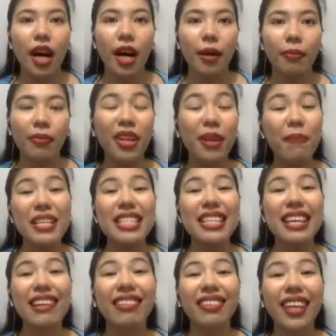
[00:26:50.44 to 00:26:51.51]

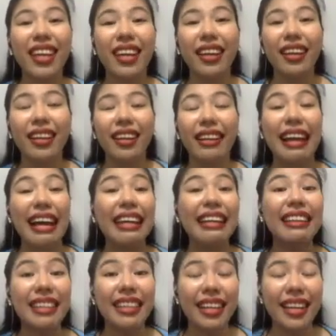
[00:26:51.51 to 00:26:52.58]
representing the
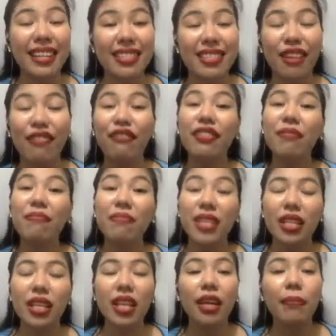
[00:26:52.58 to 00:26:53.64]
idea itself, the
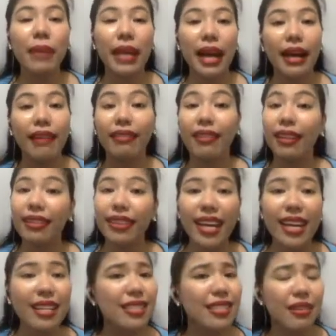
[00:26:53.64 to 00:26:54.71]
meaning behind the
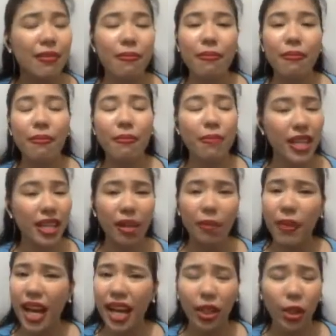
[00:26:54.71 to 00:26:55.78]
text, the meaning
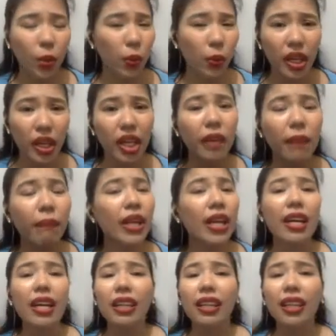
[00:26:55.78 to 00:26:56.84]
behind the word,
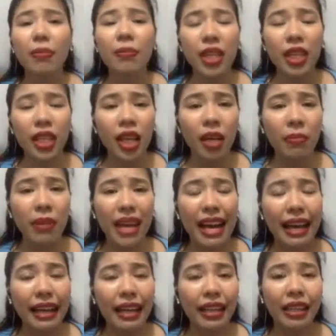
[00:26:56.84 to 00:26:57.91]
the meaning
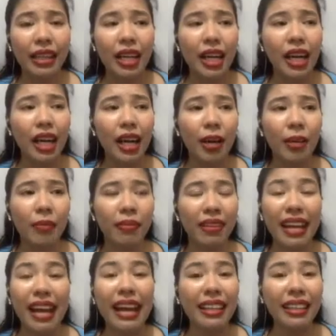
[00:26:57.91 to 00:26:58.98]
behind
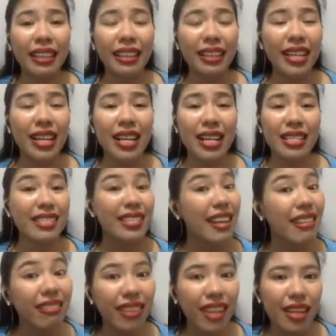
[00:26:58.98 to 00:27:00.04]
the
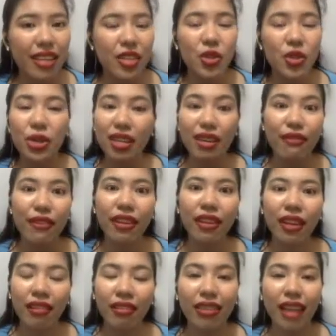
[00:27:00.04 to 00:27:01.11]
sentence, or even
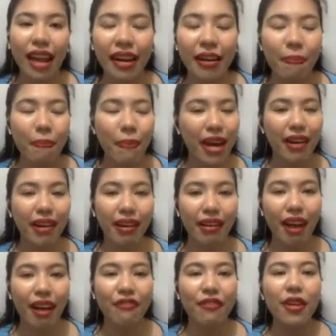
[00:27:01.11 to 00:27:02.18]
the entire
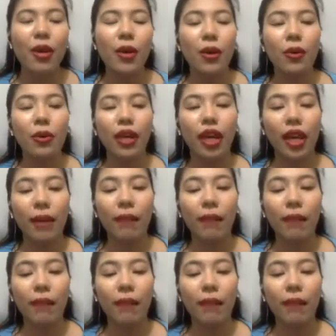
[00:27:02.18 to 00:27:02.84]
paragraph. Okay,